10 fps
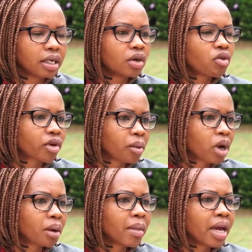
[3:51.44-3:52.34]
legal
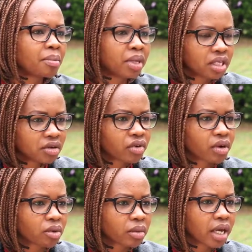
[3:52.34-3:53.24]
framework may be
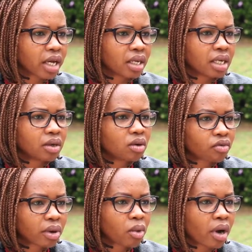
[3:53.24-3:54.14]
different from the Kenyan legal
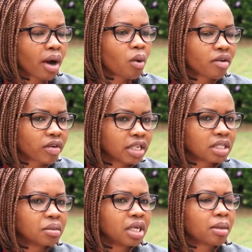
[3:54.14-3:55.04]
framework, however,
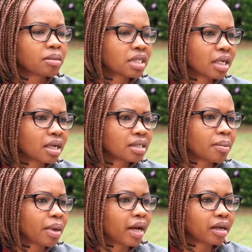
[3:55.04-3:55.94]
these minimum standards
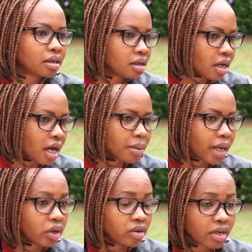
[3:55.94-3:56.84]
apply
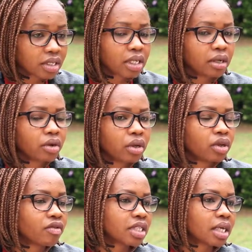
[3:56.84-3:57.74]

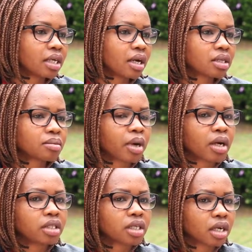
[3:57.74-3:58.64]
universally as
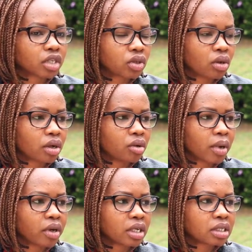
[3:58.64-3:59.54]
per international
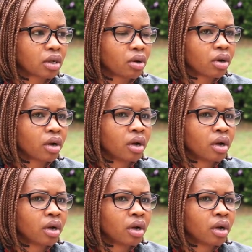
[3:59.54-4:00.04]
human rights law.